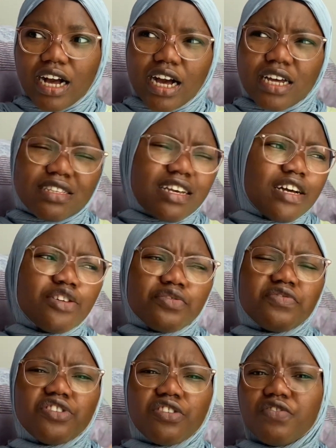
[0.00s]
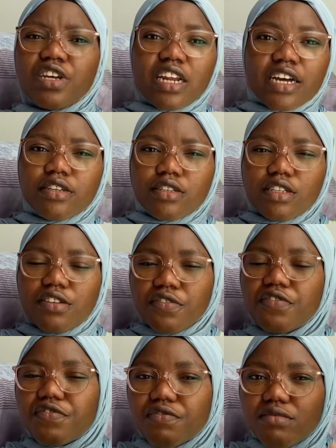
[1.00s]
has kind of trivialized
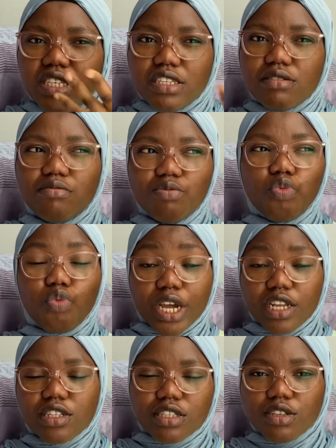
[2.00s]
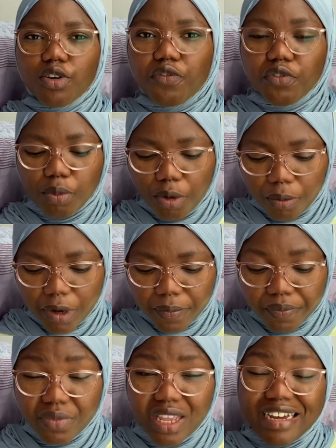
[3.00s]
the weight of the
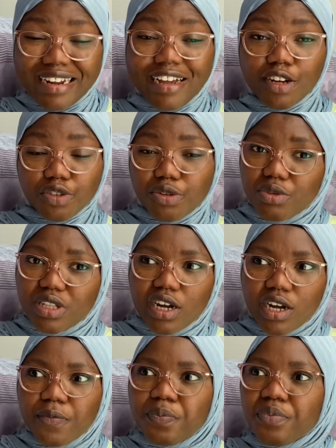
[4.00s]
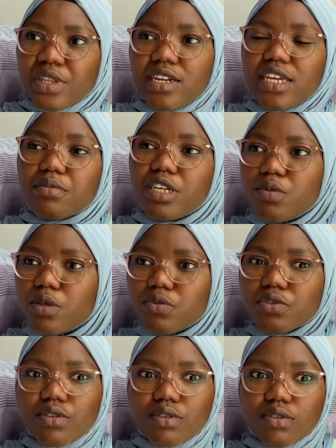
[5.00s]
problem. And I agree with that. Like, many people
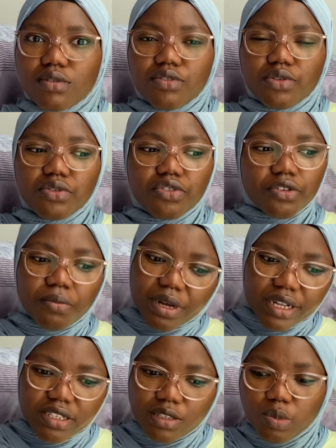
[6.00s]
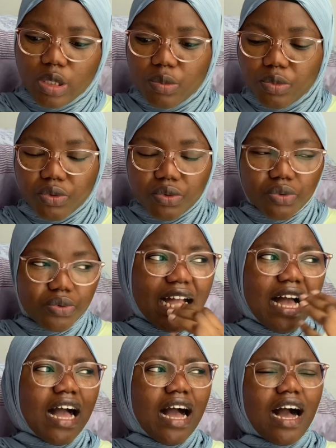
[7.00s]
just, jump at these people.
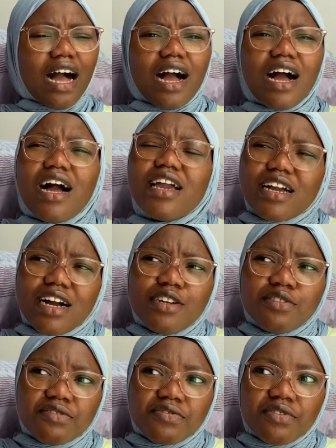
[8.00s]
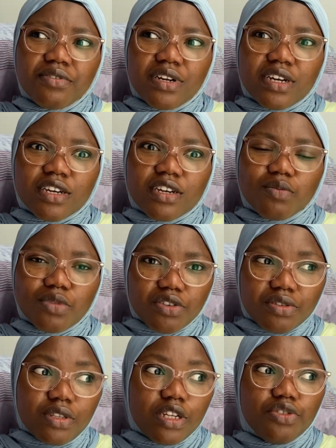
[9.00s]
I kind of feel like
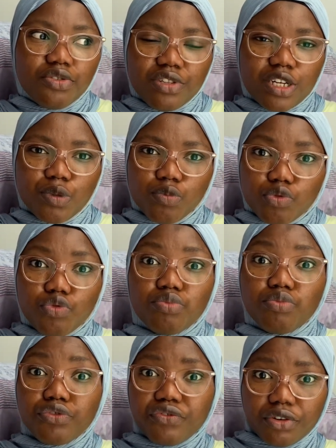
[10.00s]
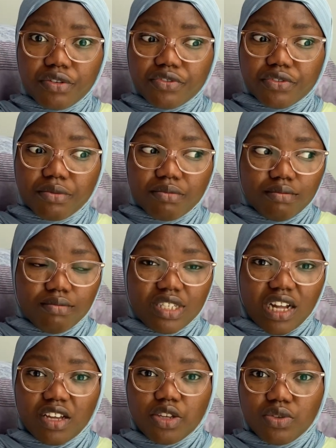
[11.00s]
because they know that people will move on from their
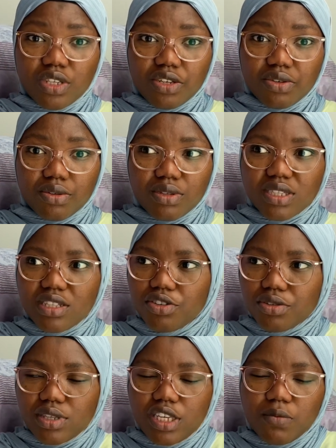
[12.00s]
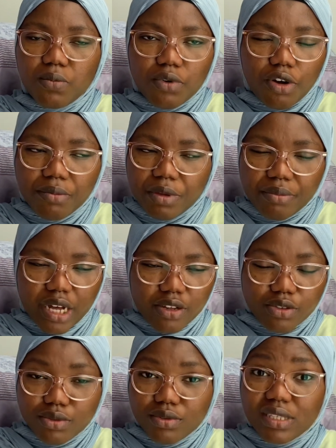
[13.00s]
accusations, they just keep coming back
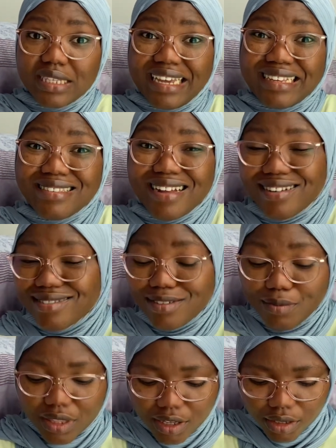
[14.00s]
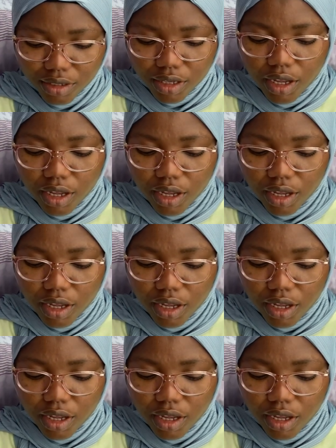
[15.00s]
to do the exact same things.